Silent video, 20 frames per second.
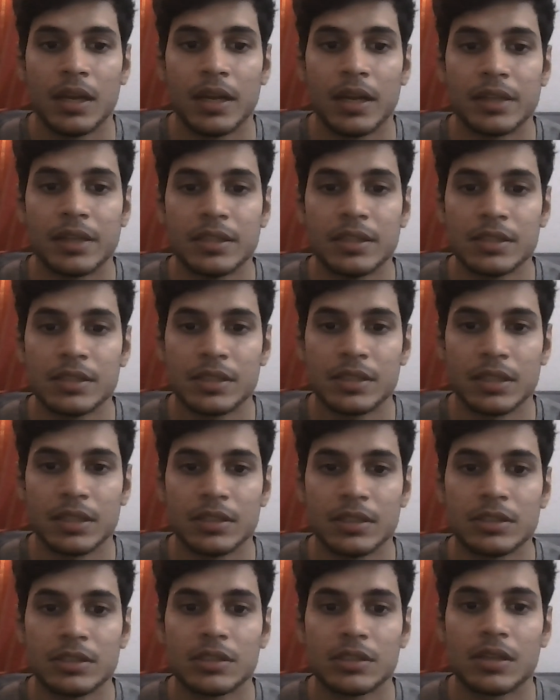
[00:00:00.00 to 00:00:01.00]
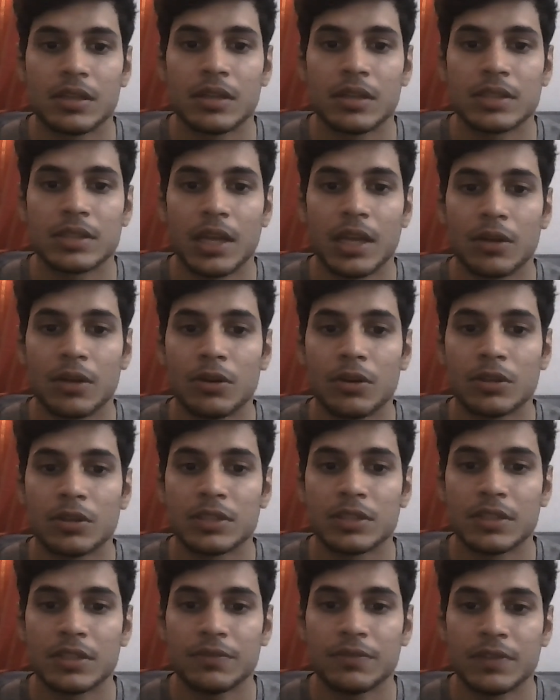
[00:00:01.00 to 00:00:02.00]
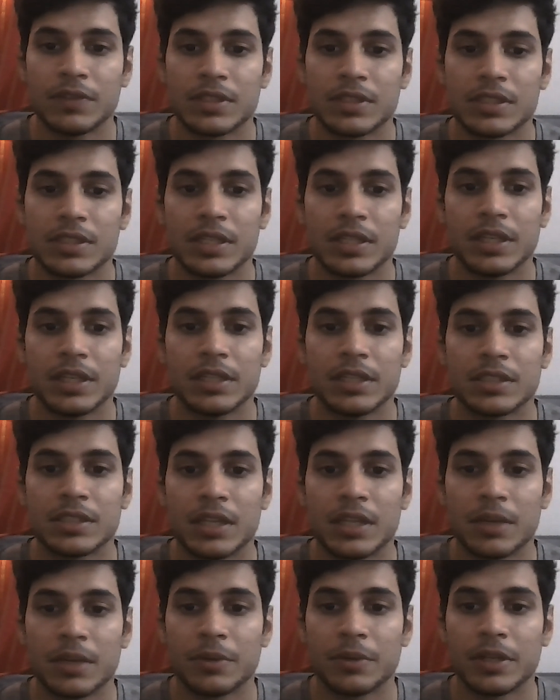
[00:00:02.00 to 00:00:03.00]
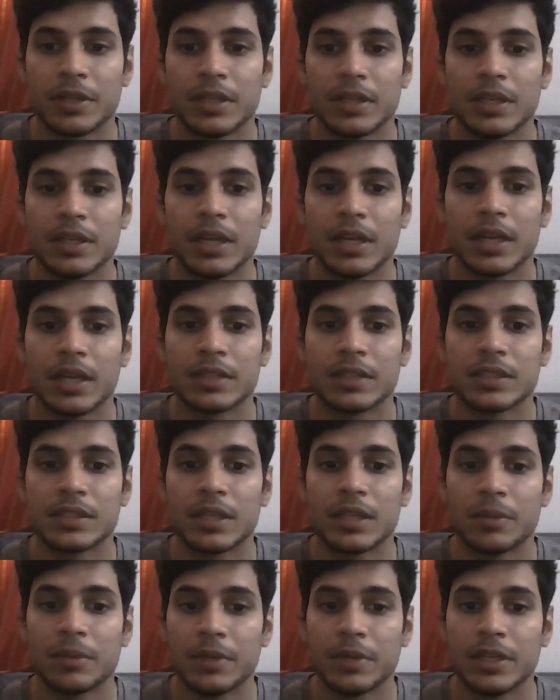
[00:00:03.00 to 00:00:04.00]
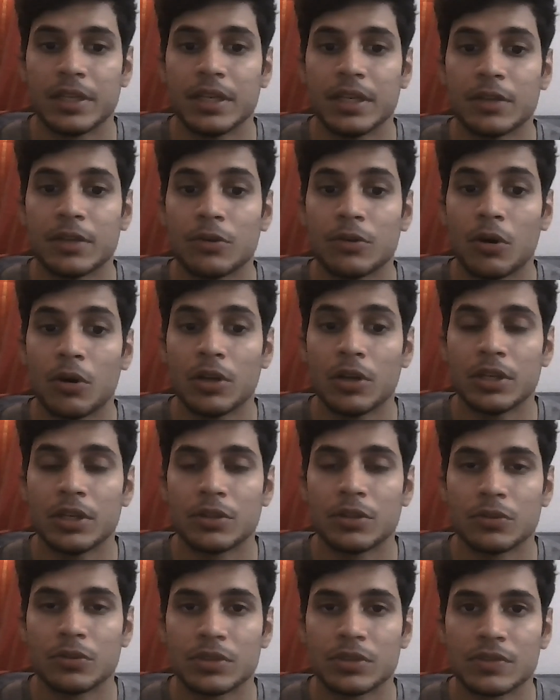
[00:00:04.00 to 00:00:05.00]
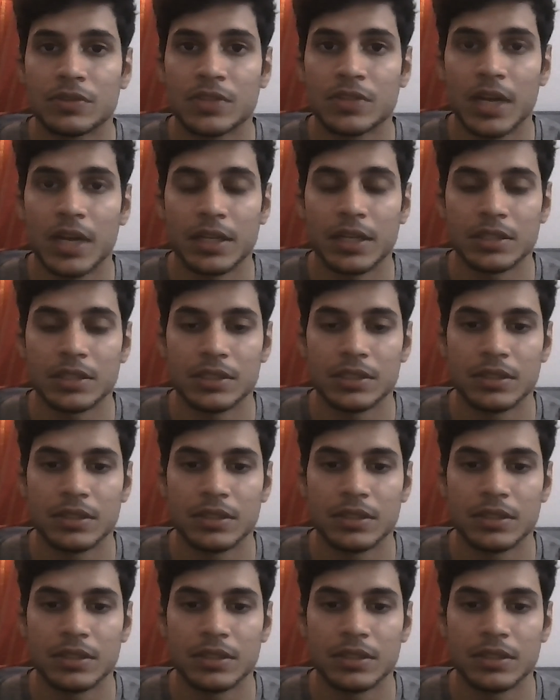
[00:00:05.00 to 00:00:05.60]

At this stage, psychological first aid is recommended as an immediate non intrusive strategy.